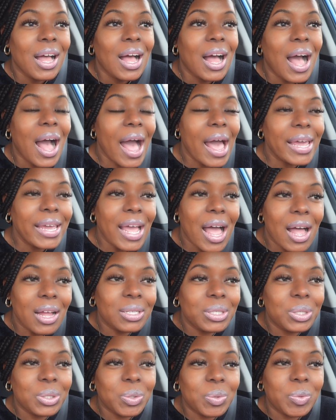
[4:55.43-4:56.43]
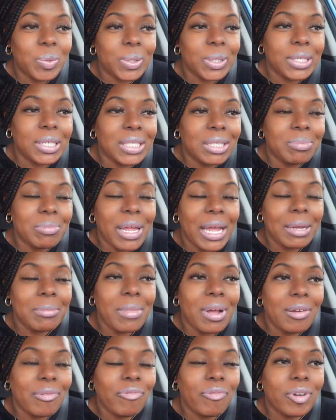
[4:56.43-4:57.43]
how y'all doing? This is like
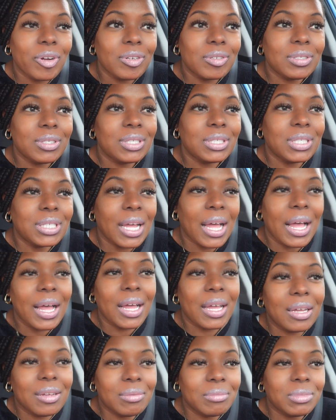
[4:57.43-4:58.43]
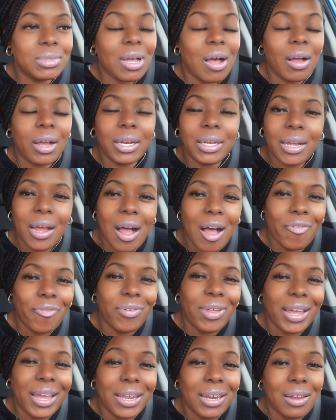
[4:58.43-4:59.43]
my first time talking to y'all. I feel
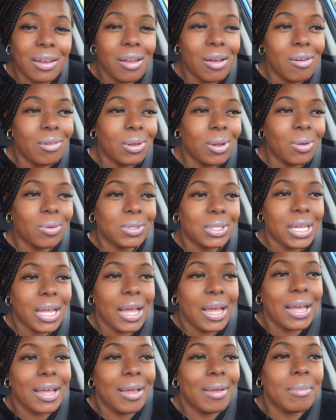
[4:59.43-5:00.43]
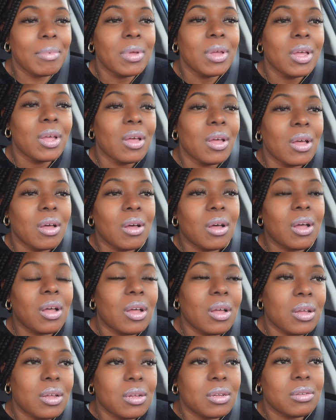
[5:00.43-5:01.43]
like in a long time.
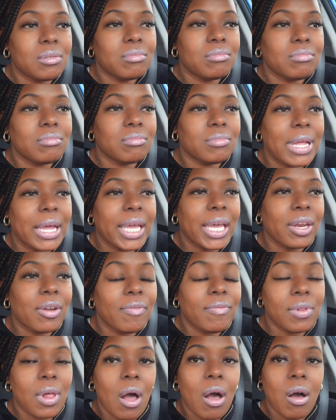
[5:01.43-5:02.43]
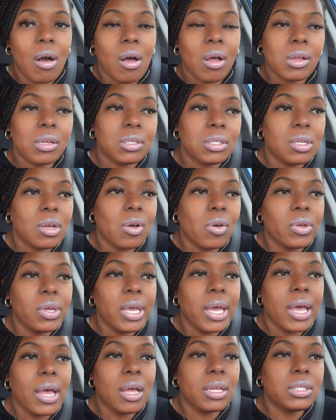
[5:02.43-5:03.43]
like in a vlog. So
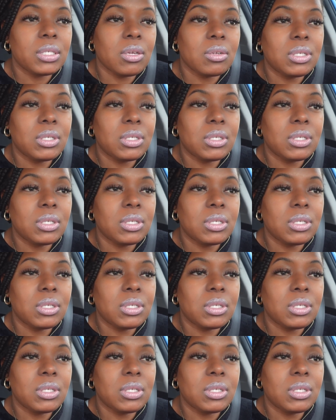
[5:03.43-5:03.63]
yeah, so